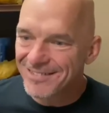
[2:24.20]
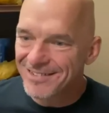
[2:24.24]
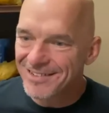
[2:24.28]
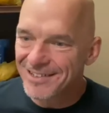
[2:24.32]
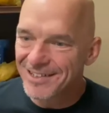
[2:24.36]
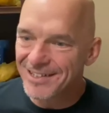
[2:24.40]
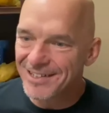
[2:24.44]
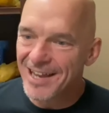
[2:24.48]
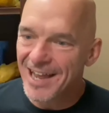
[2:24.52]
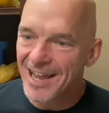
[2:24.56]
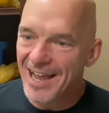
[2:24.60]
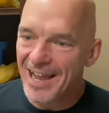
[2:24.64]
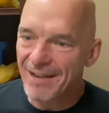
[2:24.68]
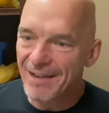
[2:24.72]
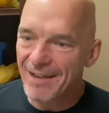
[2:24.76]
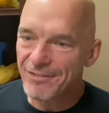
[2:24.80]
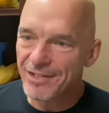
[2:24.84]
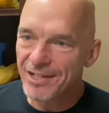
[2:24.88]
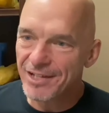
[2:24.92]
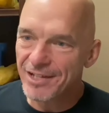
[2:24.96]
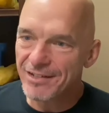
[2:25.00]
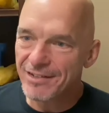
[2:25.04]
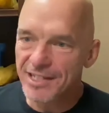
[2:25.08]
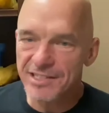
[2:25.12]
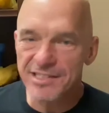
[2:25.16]
Good to have
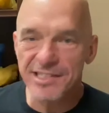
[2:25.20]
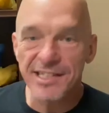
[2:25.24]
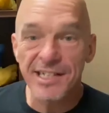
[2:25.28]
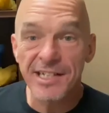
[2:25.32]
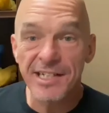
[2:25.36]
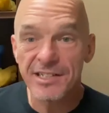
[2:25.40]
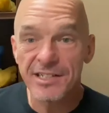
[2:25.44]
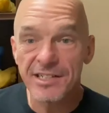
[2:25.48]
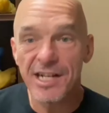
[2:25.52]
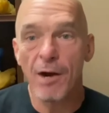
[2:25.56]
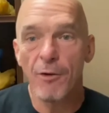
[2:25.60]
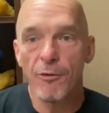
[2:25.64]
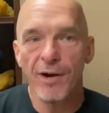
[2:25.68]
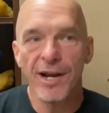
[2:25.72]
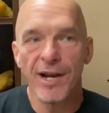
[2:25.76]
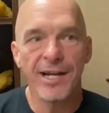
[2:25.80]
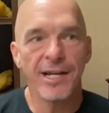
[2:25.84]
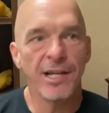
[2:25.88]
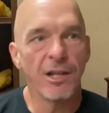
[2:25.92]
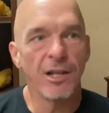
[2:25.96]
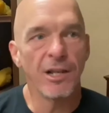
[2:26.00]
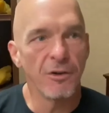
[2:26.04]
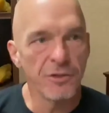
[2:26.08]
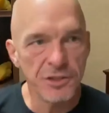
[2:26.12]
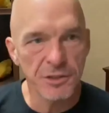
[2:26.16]
you. This is our
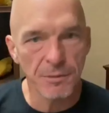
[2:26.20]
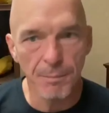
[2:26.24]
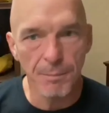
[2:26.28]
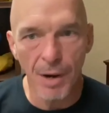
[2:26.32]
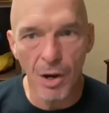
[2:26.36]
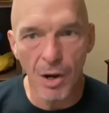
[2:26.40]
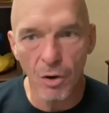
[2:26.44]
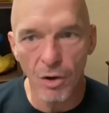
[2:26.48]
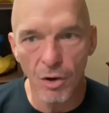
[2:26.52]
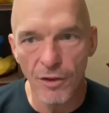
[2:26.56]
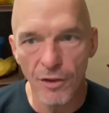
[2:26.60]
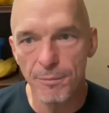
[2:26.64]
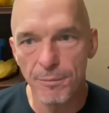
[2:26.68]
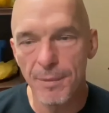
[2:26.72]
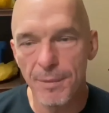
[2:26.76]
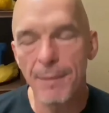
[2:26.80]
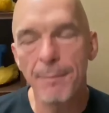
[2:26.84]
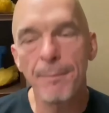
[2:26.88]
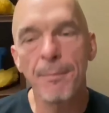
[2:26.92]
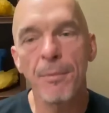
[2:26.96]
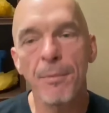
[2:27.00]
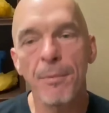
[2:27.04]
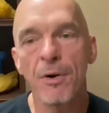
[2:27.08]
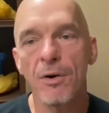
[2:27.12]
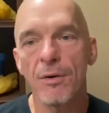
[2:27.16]
regular Shibboleth
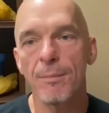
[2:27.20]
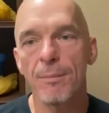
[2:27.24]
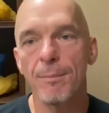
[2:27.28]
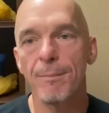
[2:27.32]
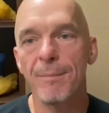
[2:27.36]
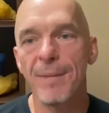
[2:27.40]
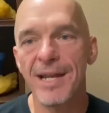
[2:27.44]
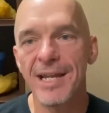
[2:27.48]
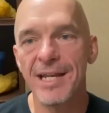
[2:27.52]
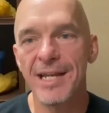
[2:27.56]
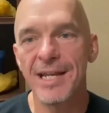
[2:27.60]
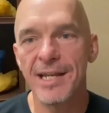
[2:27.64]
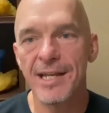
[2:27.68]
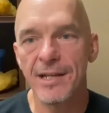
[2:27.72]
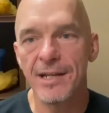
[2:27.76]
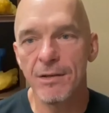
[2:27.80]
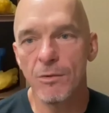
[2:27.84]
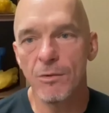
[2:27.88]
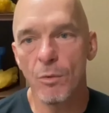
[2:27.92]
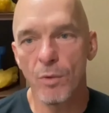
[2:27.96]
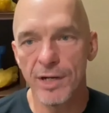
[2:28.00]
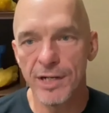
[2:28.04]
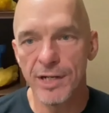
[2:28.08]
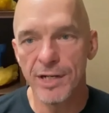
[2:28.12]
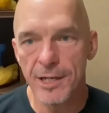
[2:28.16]
member
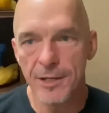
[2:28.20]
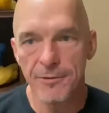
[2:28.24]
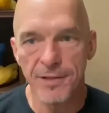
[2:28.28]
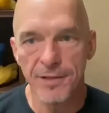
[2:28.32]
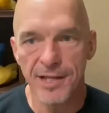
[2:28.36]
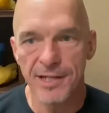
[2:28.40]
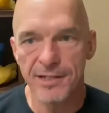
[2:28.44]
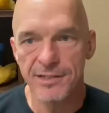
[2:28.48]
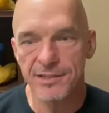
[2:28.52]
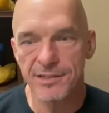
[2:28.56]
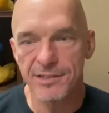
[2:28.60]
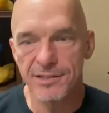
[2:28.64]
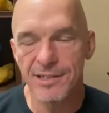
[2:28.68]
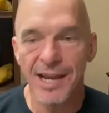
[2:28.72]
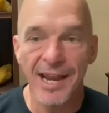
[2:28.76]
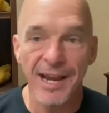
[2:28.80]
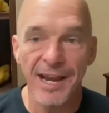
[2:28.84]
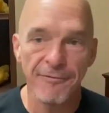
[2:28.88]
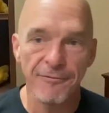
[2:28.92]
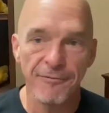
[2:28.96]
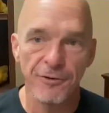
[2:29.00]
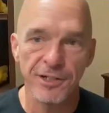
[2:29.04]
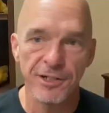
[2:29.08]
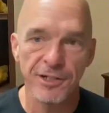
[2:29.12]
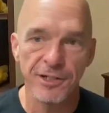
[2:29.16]
meeting. We do this
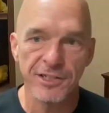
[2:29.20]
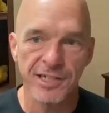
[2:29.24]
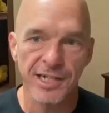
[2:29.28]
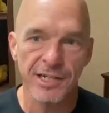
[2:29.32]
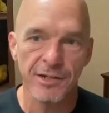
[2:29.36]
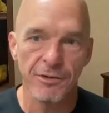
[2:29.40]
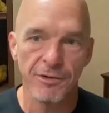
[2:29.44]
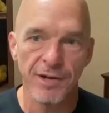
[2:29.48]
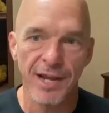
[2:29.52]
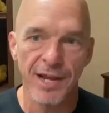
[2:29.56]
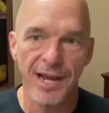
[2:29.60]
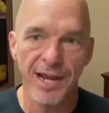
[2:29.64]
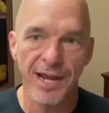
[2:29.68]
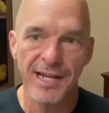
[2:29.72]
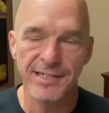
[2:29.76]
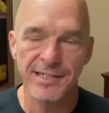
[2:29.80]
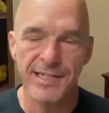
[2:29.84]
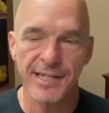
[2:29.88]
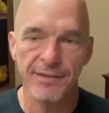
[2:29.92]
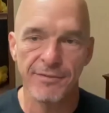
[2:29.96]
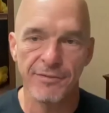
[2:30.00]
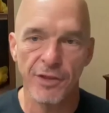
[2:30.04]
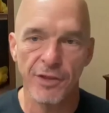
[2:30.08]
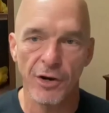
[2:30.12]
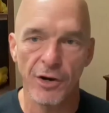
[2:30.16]
every single day at
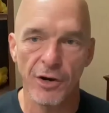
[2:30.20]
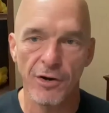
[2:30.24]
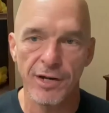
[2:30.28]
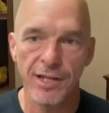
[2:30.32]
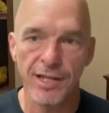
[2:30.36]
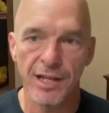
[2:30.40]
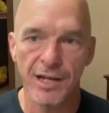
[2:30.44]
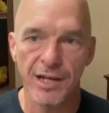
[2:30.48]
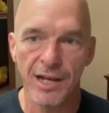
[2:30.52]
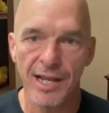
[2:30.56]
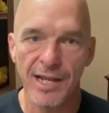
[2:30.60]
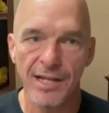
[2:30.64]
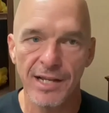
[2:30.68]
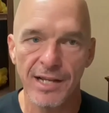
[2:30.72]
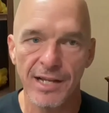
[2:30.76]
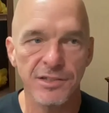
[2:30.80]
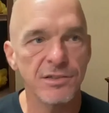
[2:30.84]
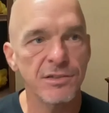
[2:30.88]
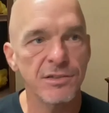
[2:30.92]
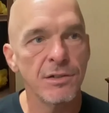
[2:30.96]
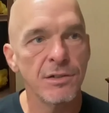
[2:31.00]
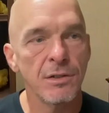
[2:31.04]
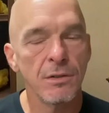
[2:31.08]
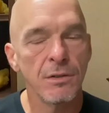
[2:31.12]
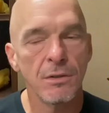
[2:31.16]
10:30,
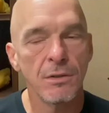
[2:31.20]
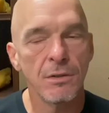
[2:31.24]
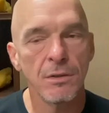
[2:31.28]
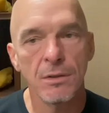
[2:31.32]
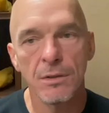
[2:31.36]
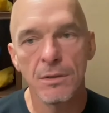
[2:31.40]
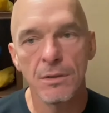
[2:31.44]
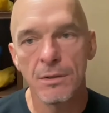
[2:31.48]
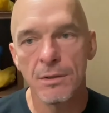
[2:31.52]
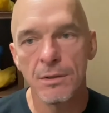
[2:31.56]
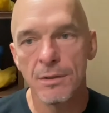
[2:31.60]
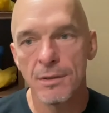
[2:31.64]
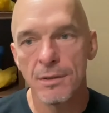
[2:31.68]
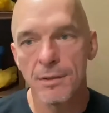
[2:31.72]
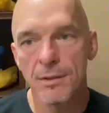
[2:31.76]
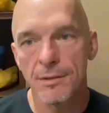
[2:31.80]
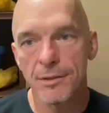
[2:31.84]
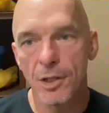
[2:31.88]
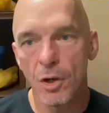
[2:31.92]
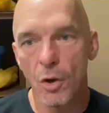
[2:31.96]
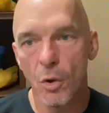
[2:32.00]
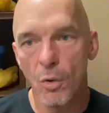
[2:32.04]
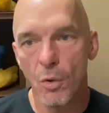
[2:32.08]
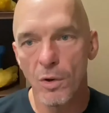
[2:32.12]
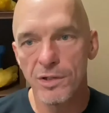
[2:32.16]
unless
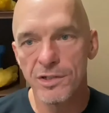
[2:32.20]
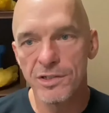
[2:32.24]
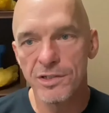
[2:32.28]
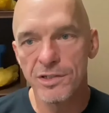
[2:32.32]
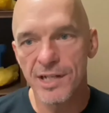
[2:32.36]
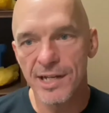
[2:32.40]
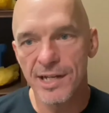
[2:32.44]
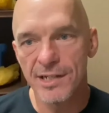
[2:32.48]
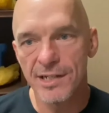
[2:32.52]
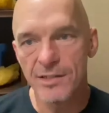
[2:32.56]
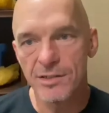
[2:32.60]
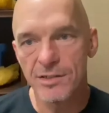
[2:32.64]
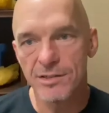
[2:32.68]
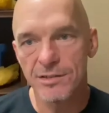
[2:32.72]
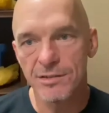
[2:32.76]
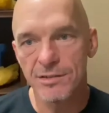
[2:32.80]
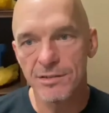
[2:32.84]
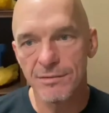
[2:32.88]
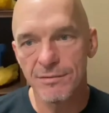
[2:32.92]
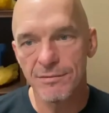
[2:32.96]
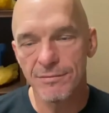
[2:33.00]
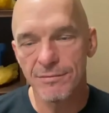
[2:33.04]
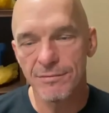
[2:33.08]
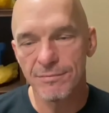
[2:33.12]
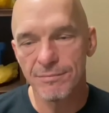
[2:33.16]
the Lord says
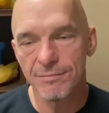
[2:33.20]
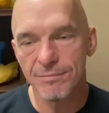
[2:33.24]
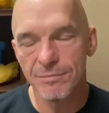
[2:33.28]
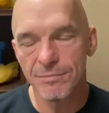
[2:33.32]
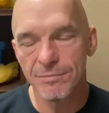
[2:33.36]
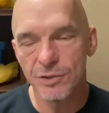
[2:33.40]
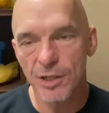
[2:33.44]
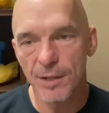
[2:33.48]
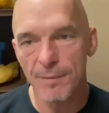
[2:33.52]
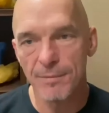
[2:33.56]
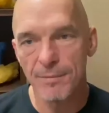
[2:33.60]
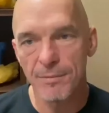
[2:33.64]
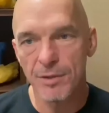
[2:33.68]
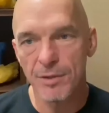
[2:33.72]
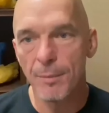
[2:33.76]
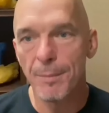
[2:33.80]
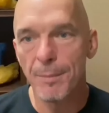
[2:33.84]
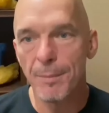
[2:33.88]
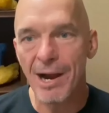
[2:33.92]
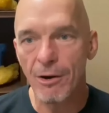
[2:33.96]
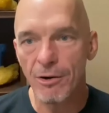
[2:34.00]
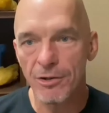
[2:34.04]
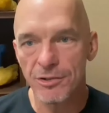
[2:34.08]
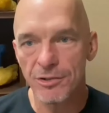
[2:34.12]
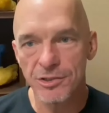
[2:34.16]
something, the
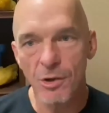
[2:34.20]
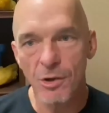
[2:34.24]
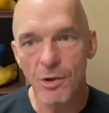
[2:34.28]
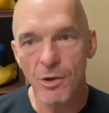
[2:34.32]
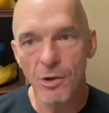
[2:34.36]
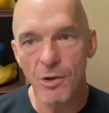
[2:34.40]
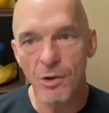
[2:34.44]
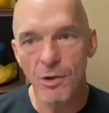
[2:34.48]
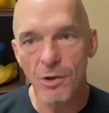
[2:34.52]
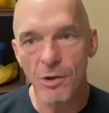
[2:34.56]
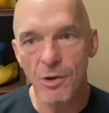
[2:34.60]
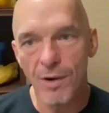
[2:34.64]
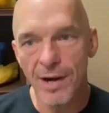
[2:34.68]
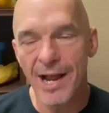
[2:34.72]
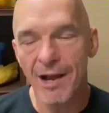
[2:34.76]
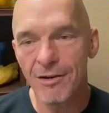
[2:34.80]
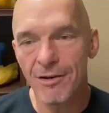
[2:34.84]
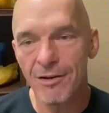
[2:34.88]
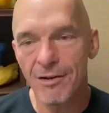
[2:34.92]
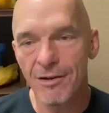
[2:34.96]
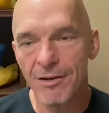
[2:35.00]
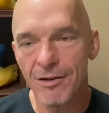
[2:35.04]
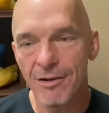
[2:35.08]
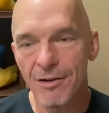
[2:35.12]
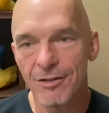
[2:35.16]
power's going
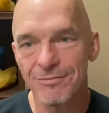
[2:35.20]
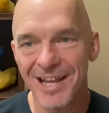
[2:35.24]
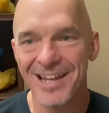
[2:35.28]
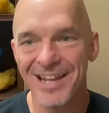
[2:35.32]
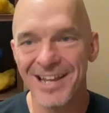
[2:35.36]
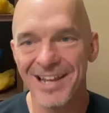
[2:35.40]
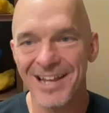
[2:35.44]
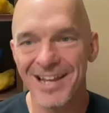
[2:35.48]
out, or